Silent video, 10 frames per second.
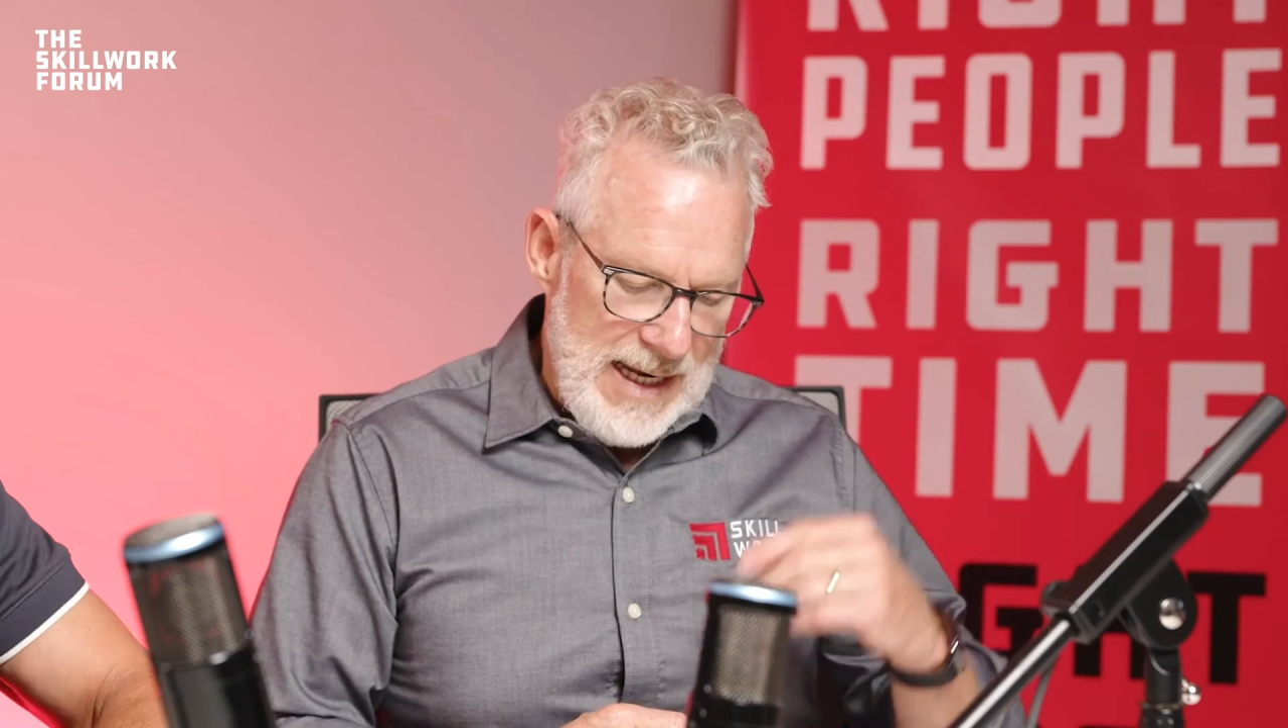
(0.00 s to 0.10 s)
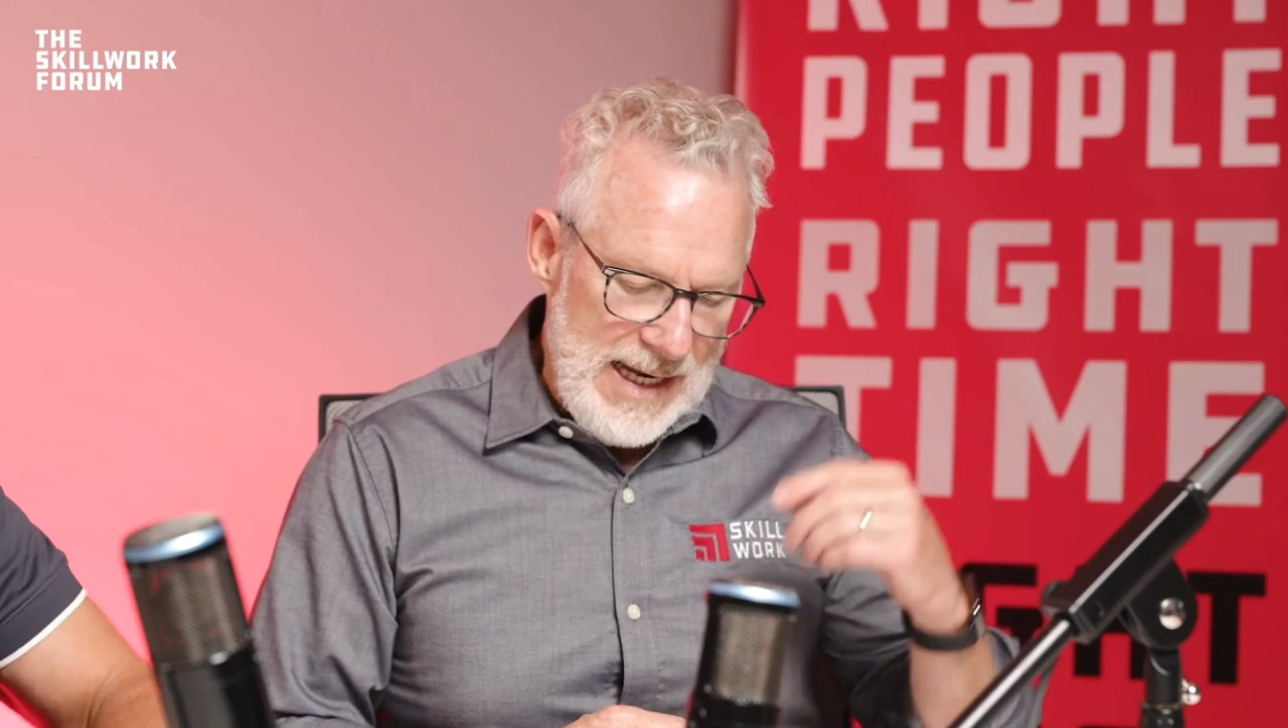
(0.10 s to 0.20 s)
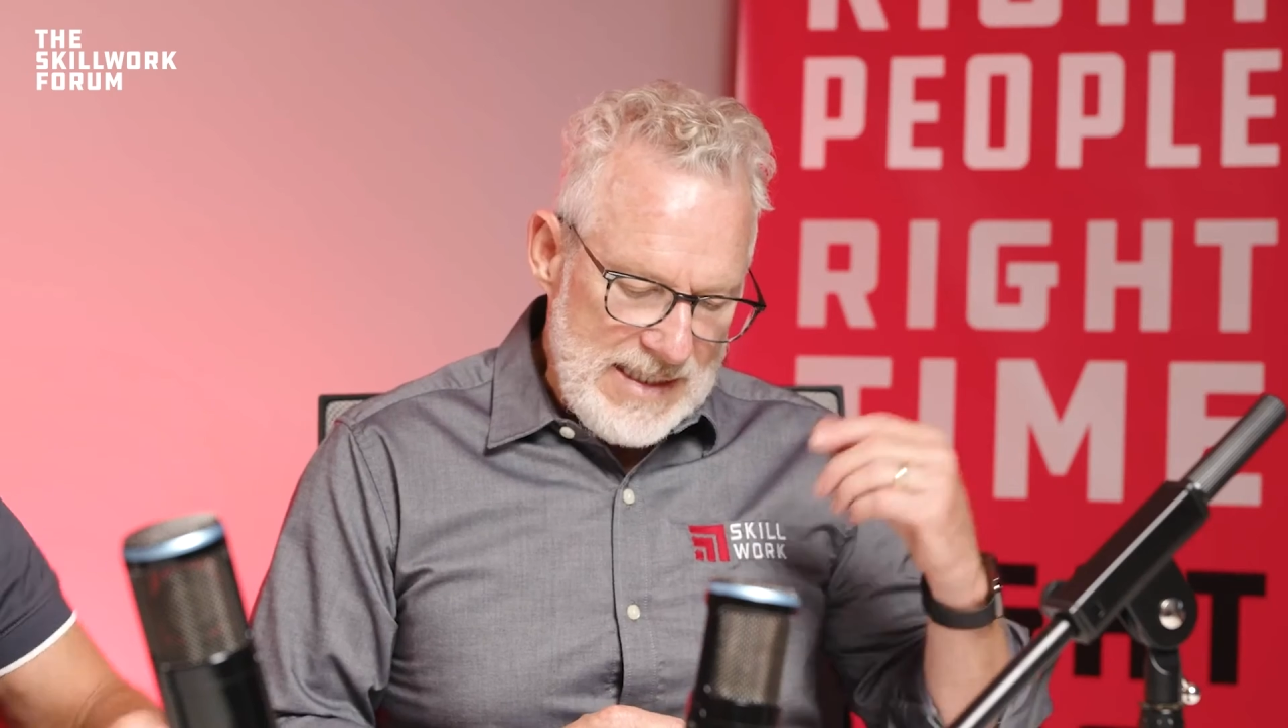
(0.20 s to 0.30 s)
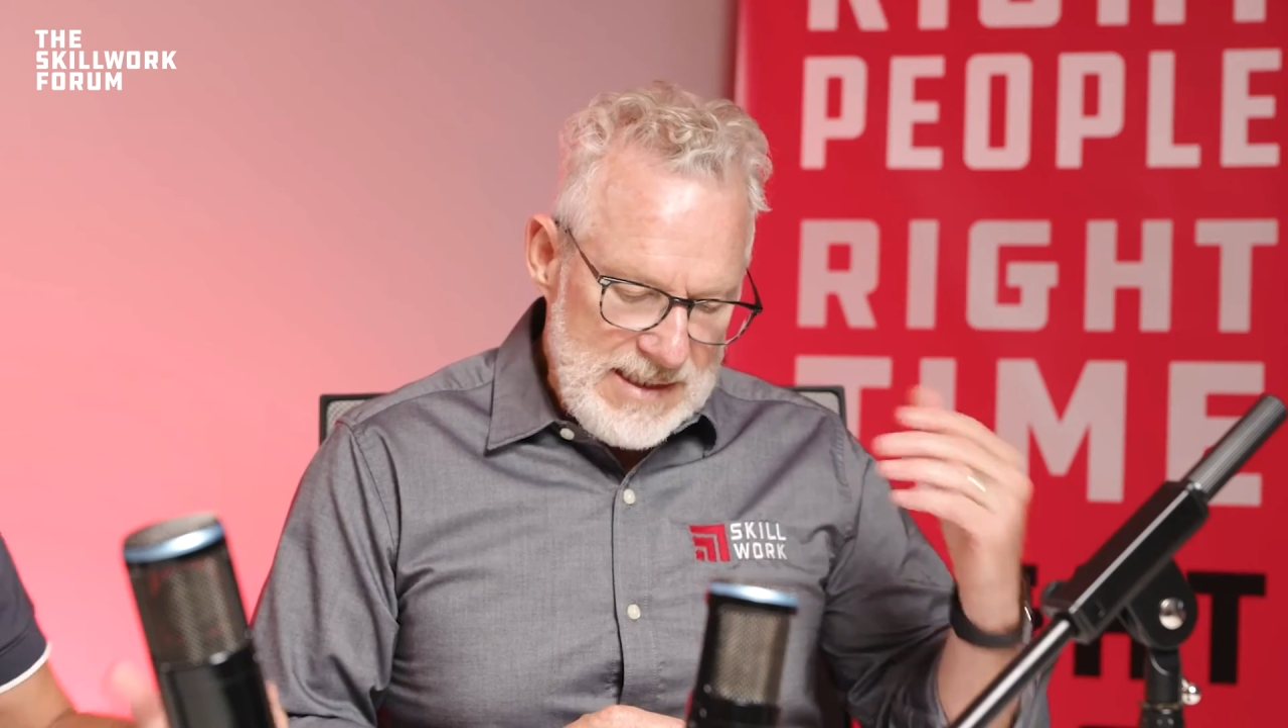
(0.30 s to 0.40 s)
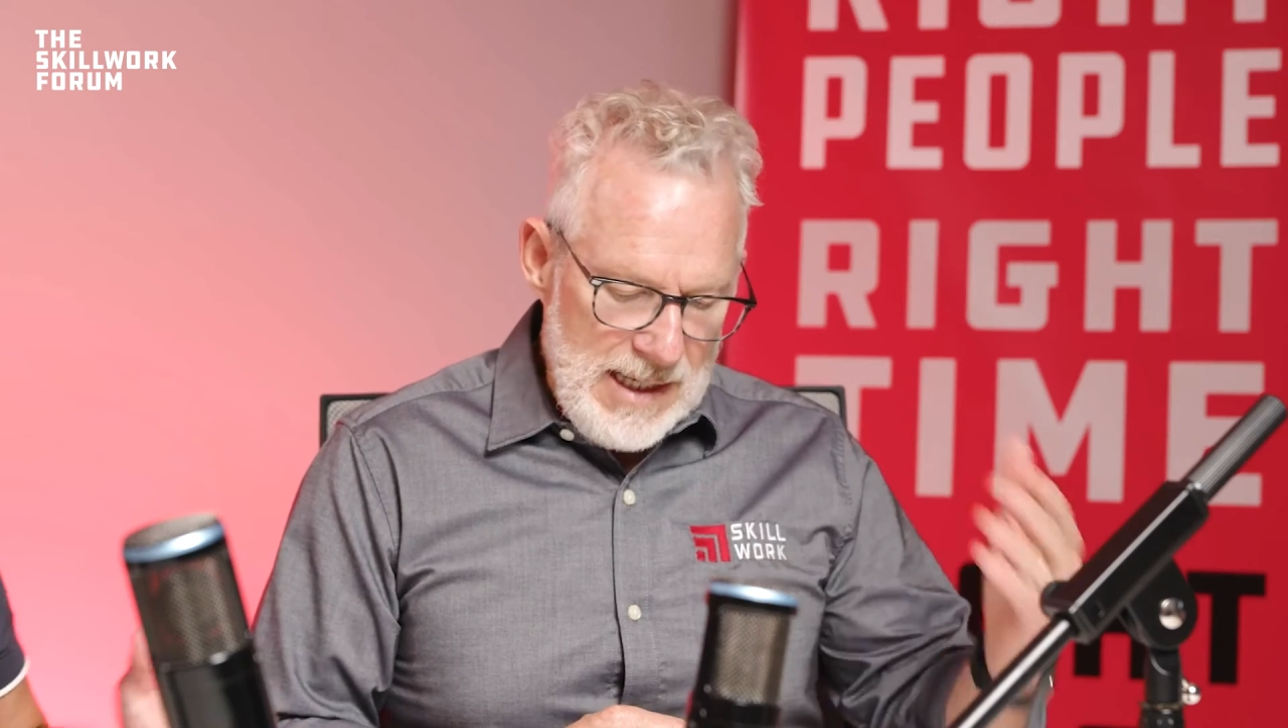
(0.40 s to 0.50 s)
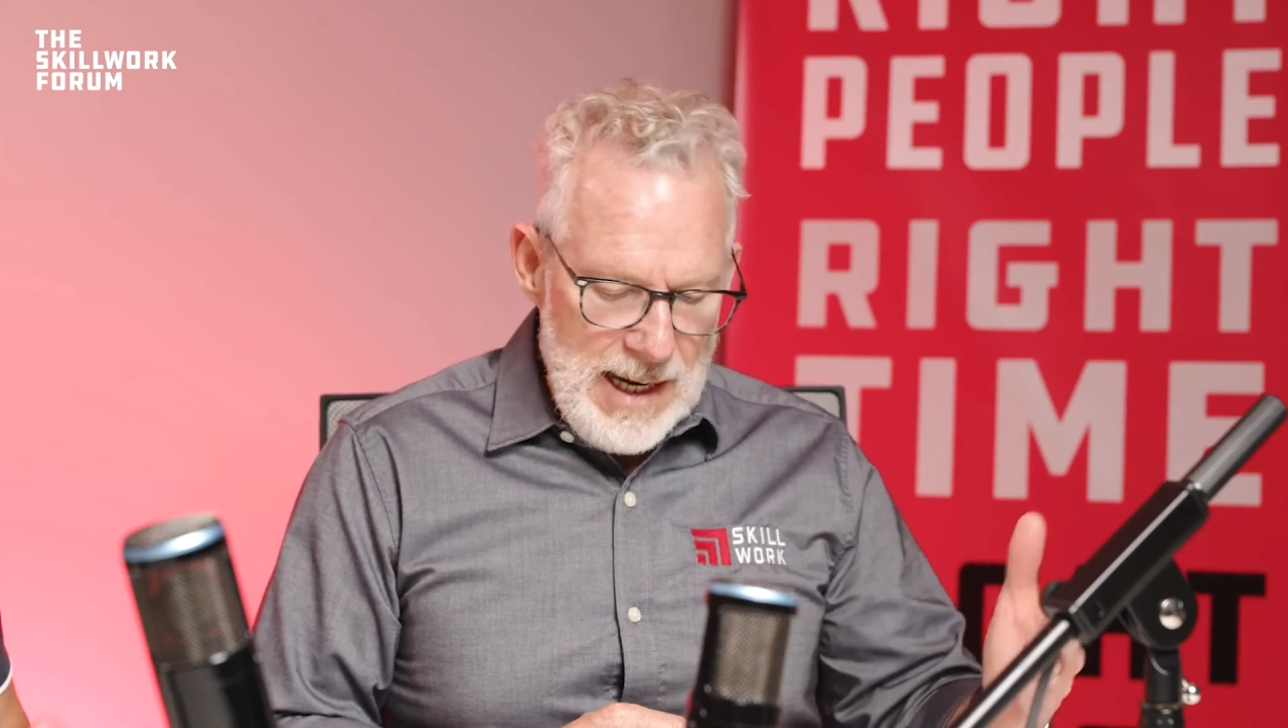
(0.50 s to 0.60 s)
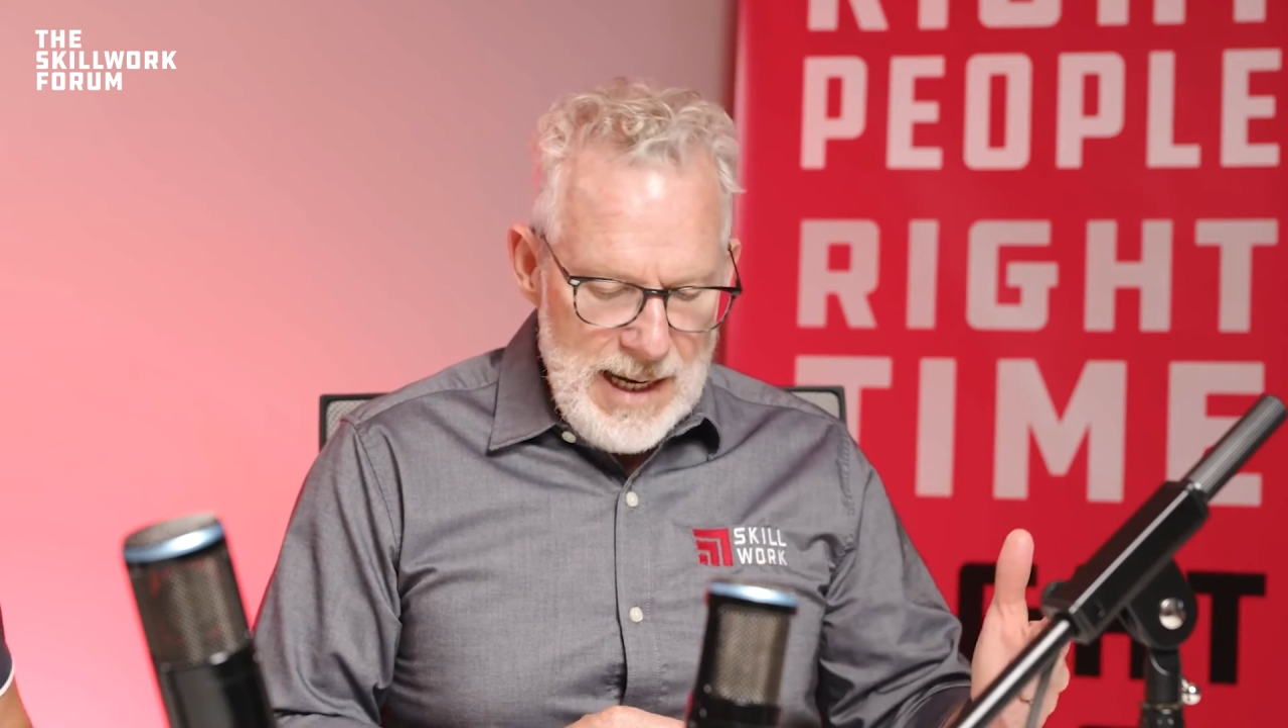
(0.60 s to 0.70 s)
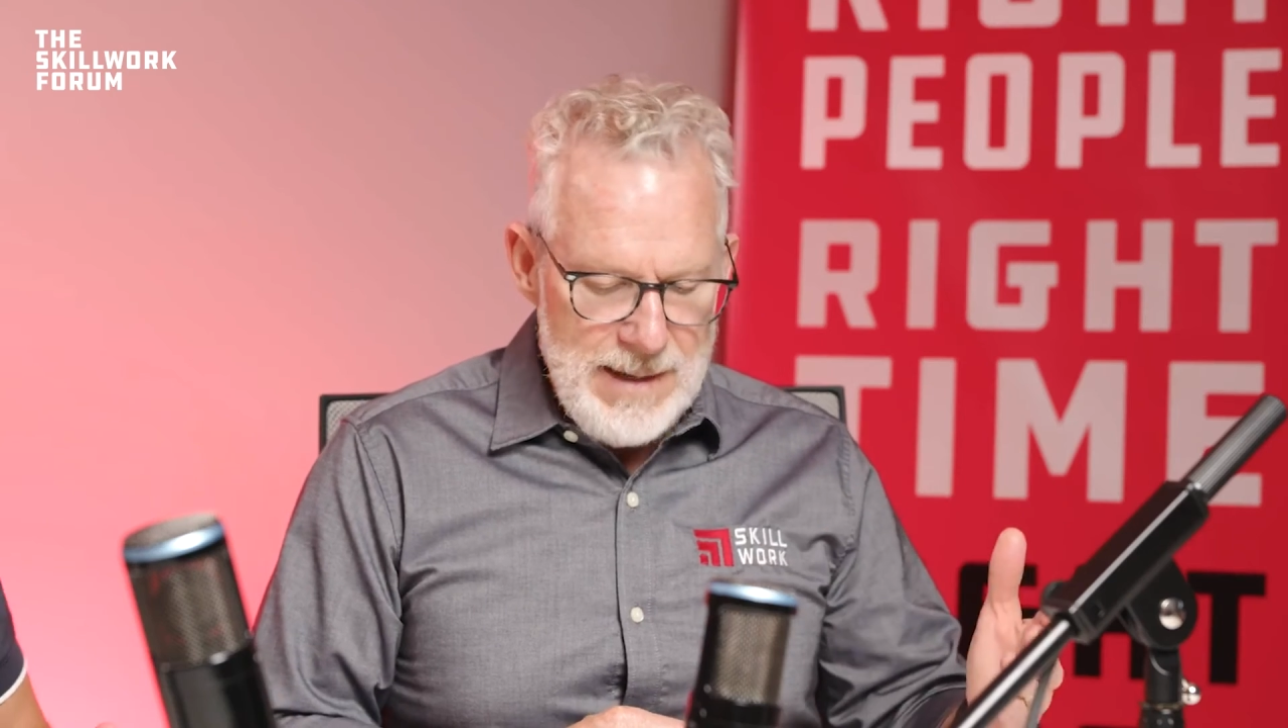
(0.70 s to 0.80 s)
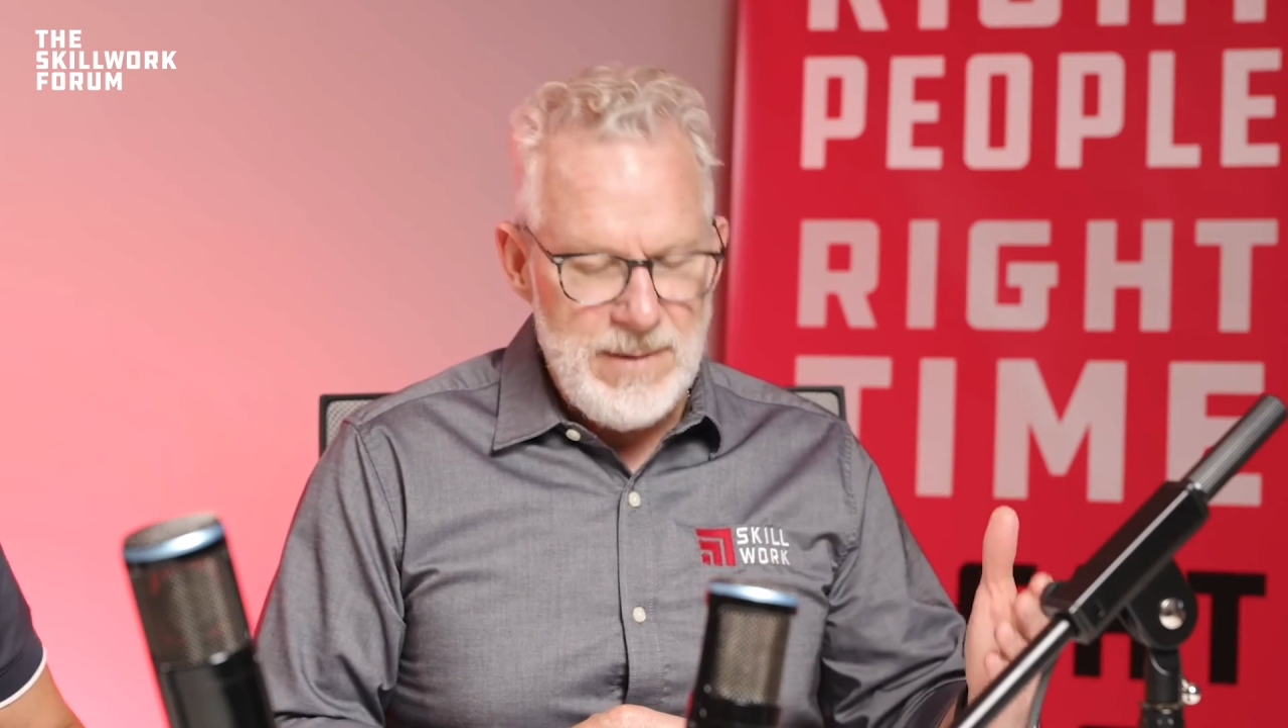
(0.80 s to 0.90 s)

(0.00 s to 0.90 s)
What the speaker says: It's time